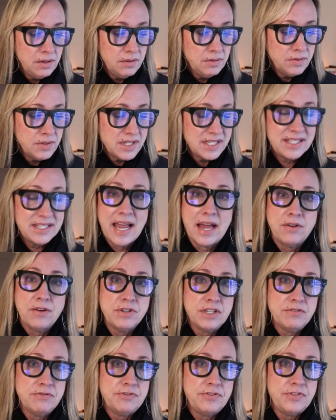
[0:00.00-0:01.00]
Sound
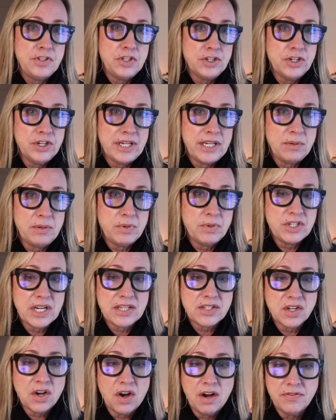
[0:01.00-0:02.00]
and Fury, which
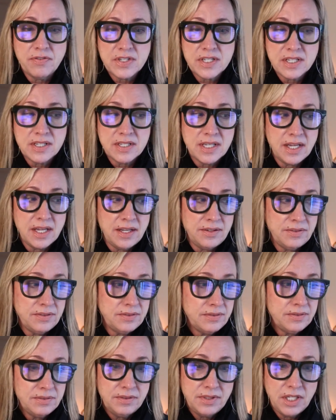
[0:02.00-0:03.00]
has offices in,
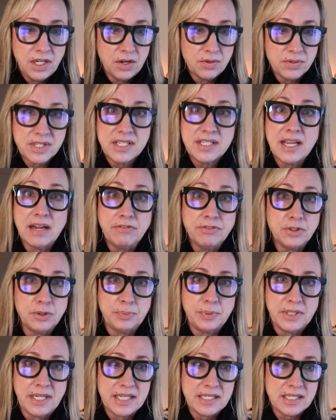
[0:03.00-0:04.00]
several
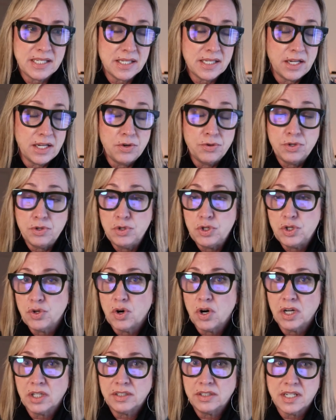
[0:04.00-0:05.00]
places. I know New
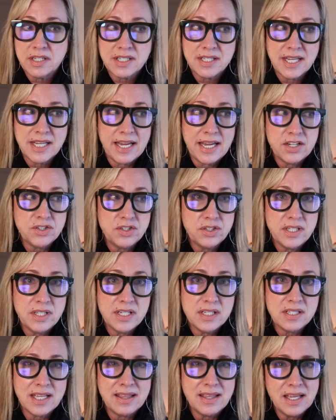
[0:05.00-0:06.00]
York, Los
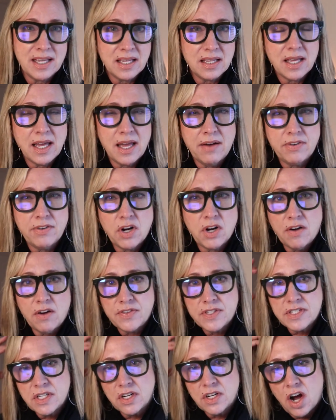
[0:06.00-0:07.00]
Angeles. I think they have an
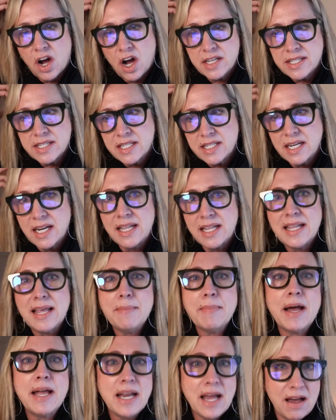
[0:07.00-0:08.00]
office in Austin, and they
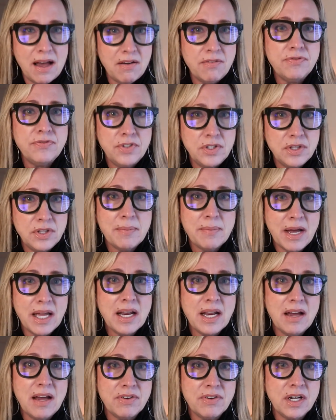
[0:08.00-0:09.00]
might have
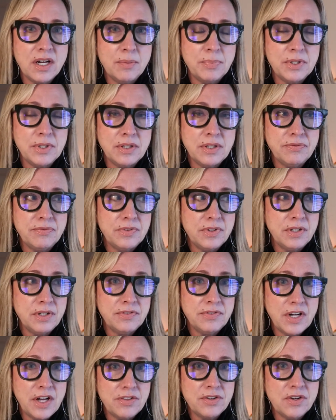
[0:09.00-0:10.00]
a couple of
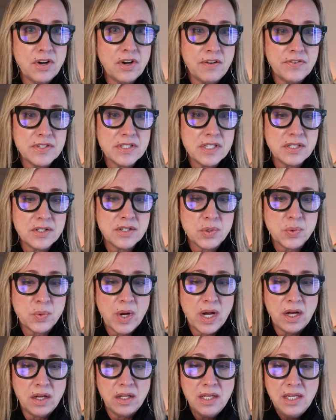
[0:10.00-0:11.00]
other offices as
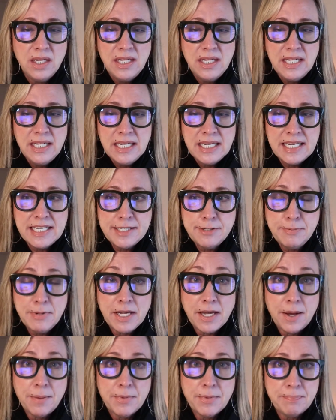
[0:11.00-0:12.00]
well. It's
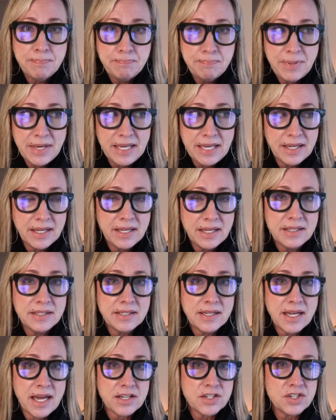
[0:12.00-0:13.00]
become a big
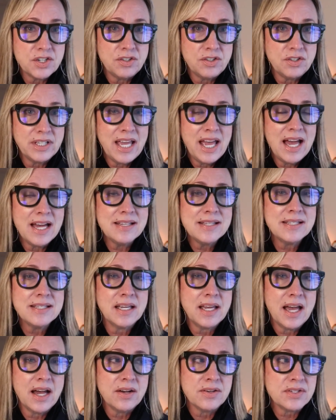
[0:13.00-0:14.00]
national casting
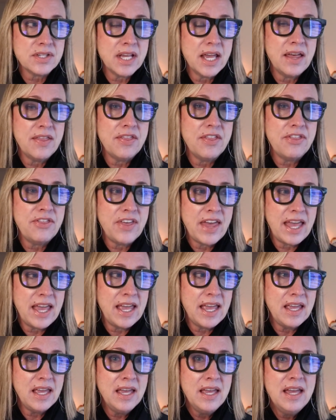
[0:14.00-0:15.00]
house, and
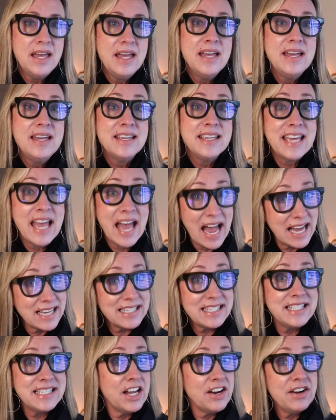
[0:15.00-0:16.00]
they
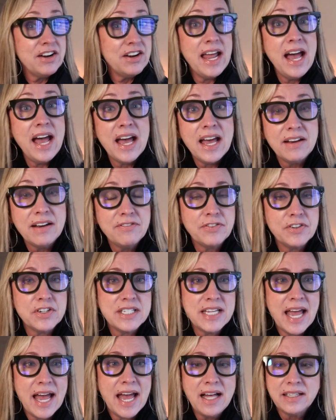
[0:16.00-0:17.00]
cast their net for
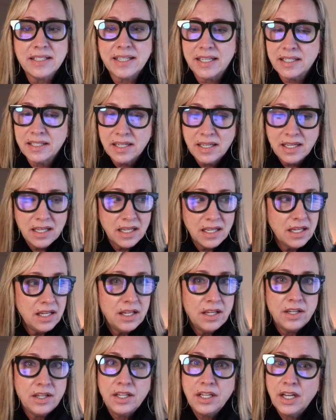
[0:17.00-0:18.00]
talent.
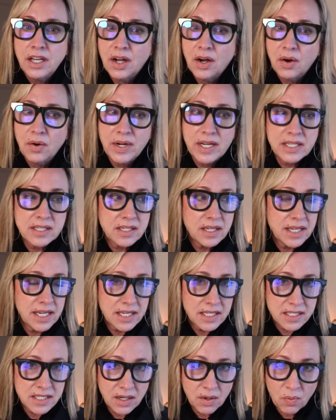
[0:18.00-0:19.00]

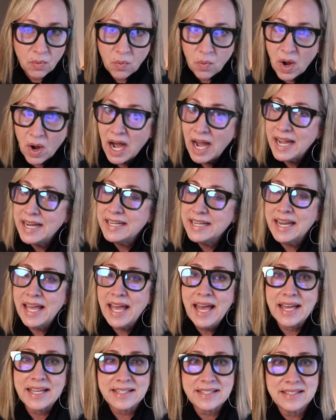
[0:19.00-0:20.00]
It's a wide
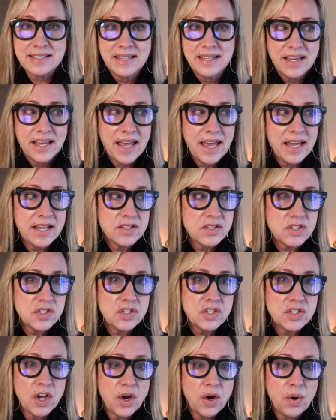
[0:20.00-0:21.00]
net. And
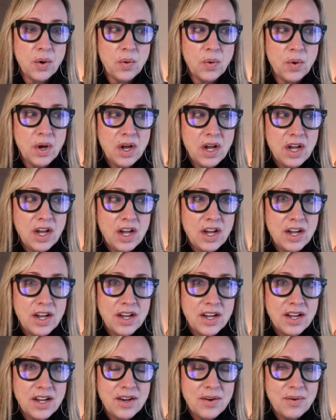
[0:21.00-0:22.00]
so
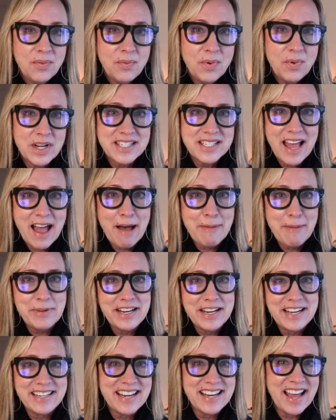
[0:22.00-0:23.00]
what's
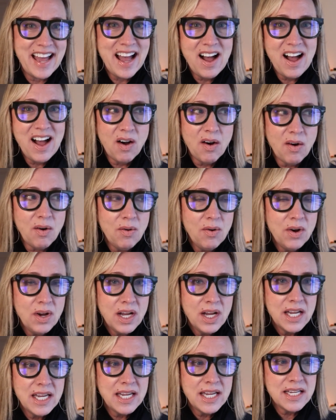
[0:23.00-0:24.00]
happening now
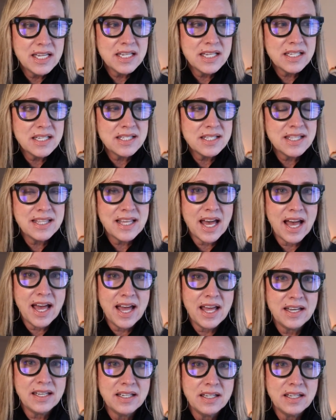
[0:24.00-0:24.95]
is that